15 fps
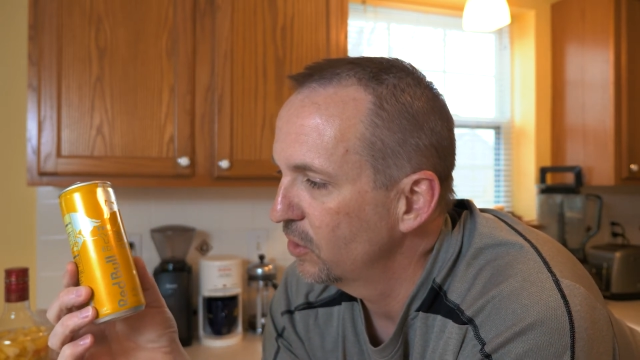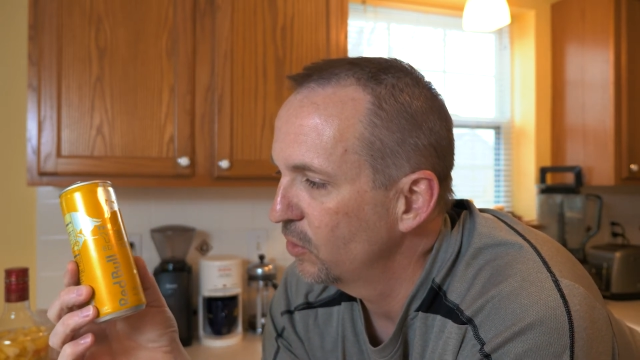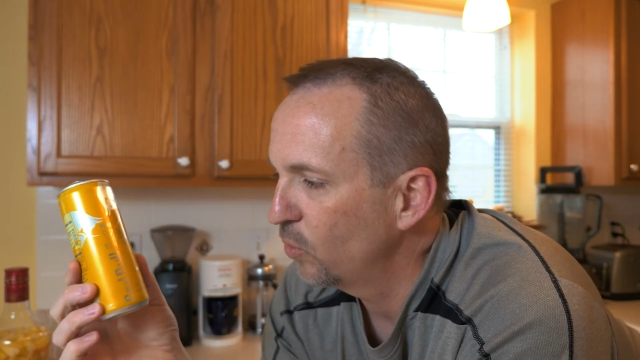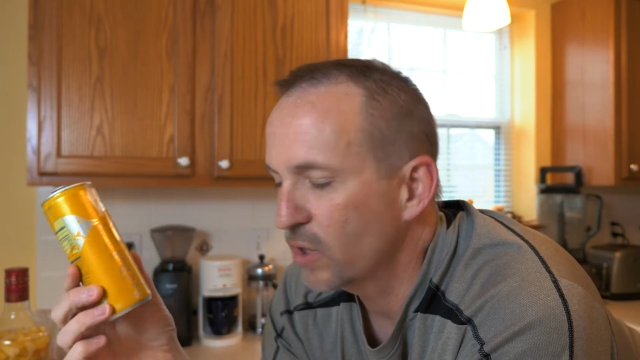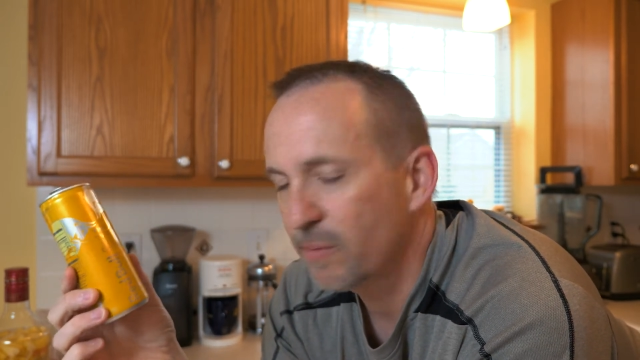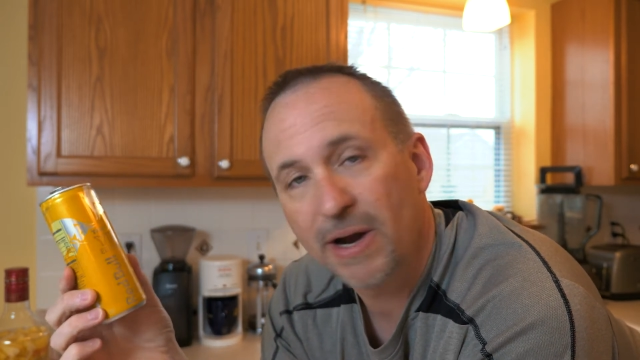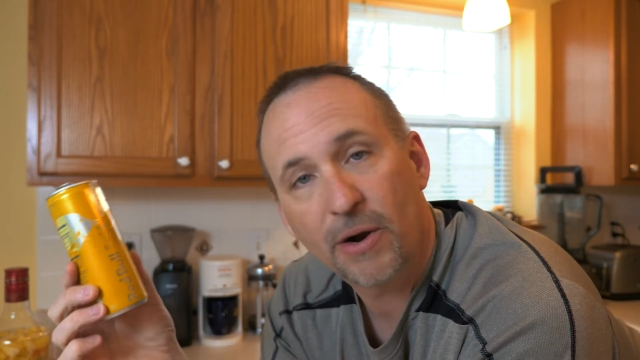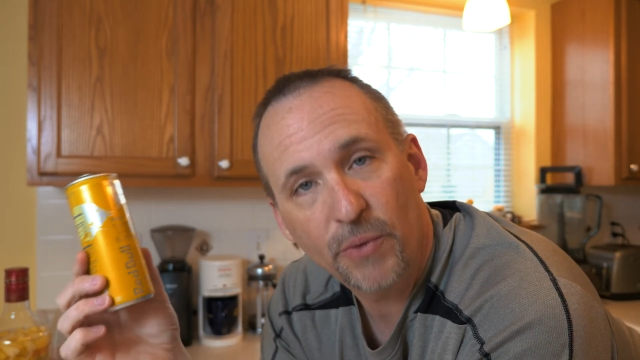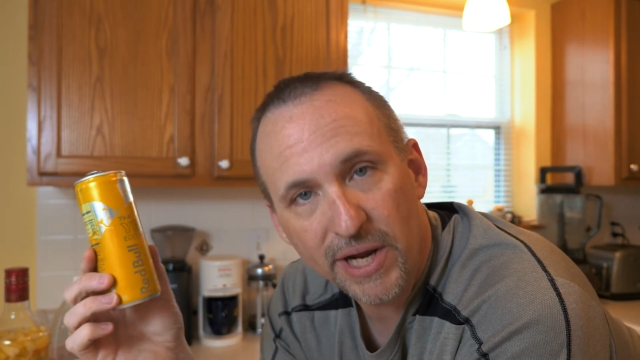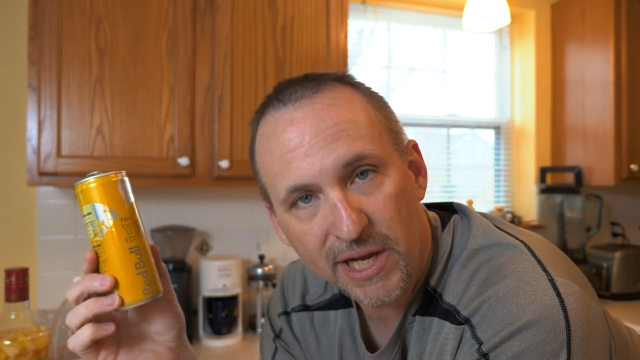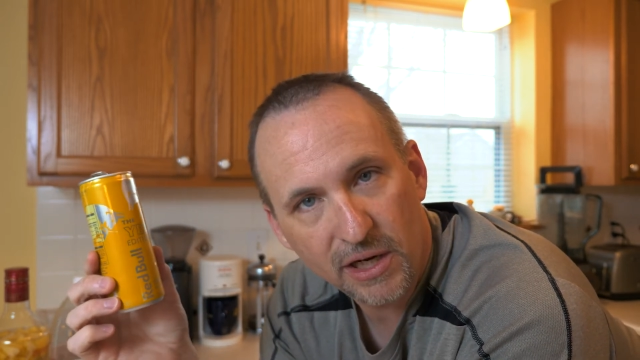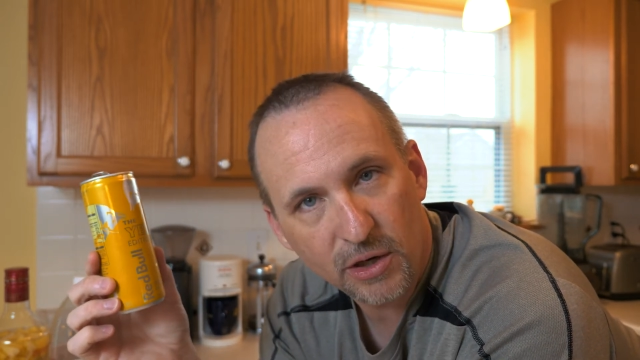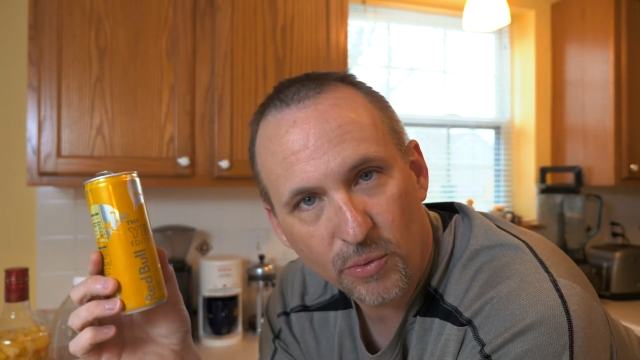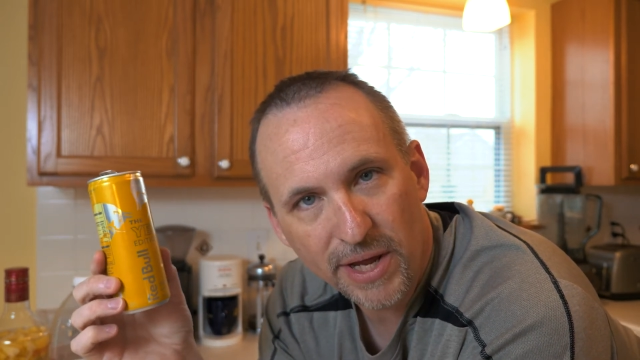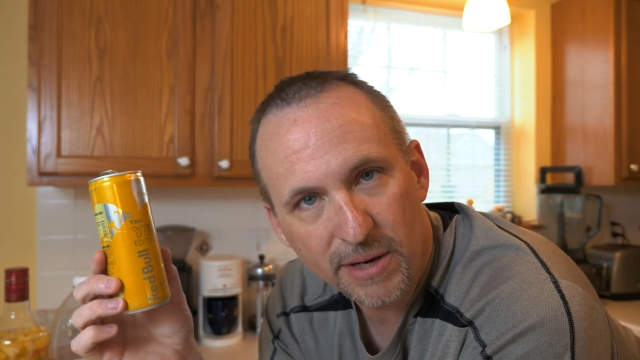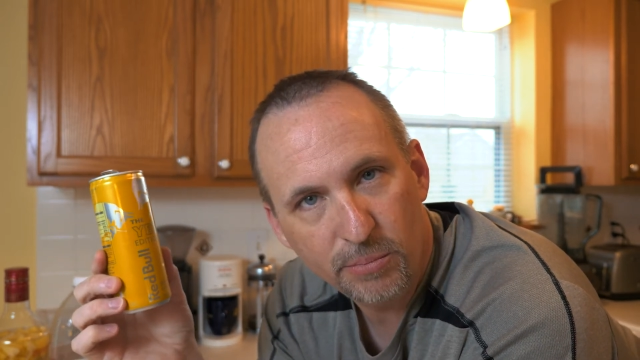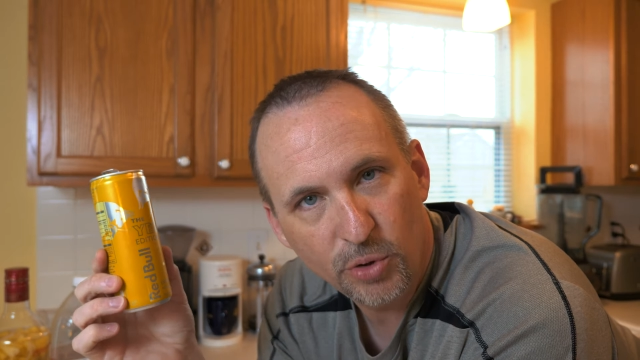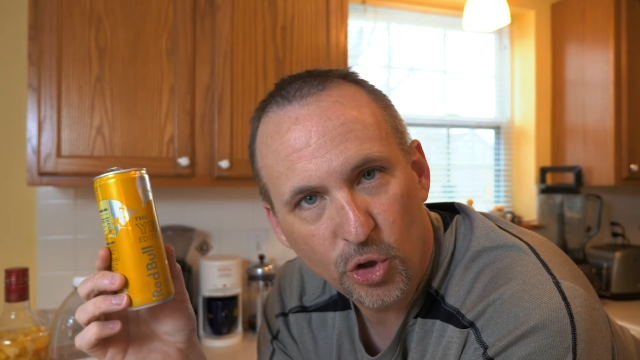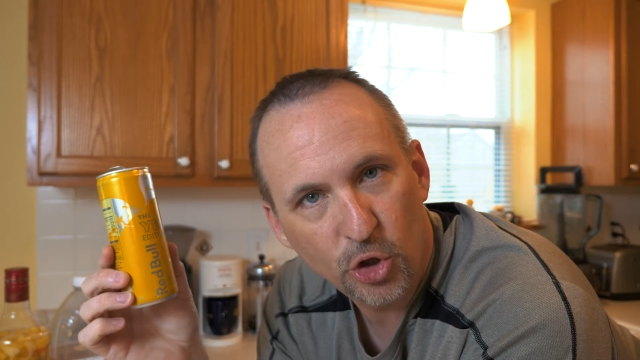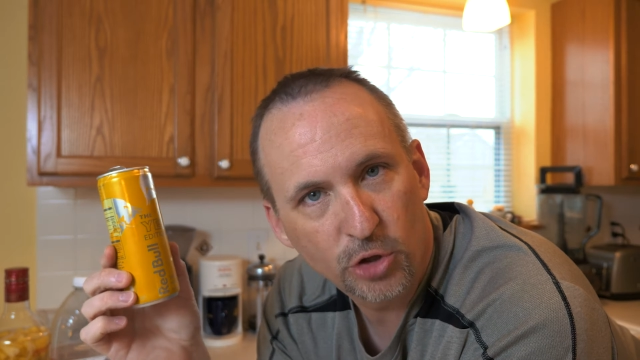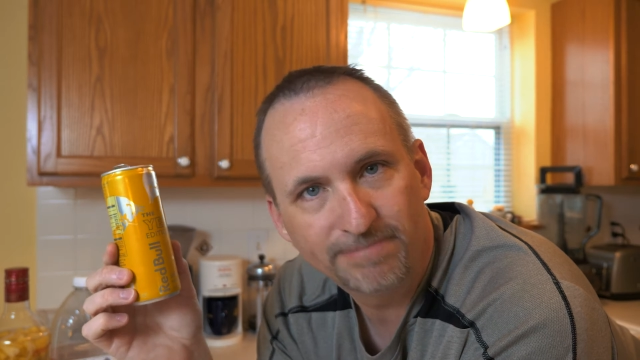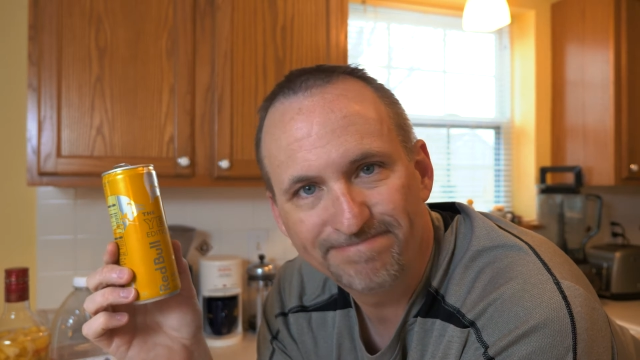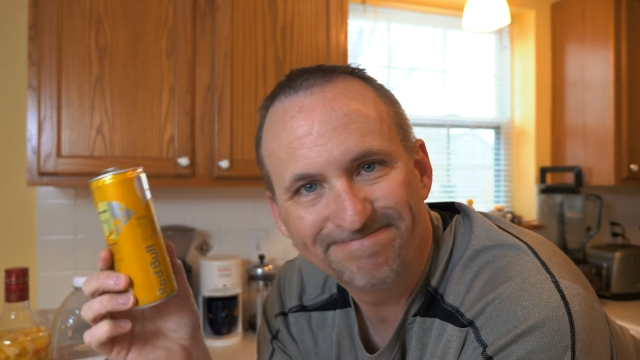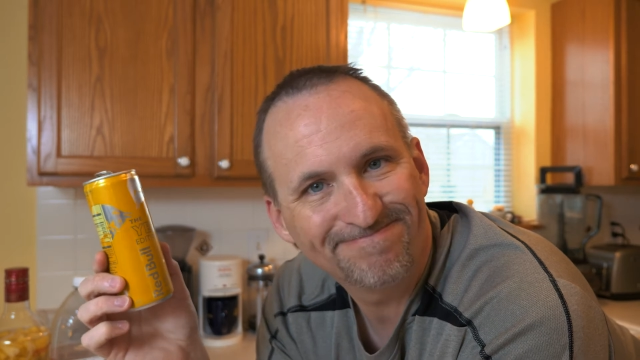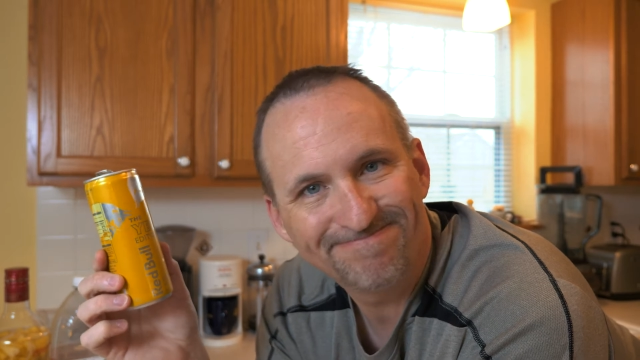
what about regular Red Bull?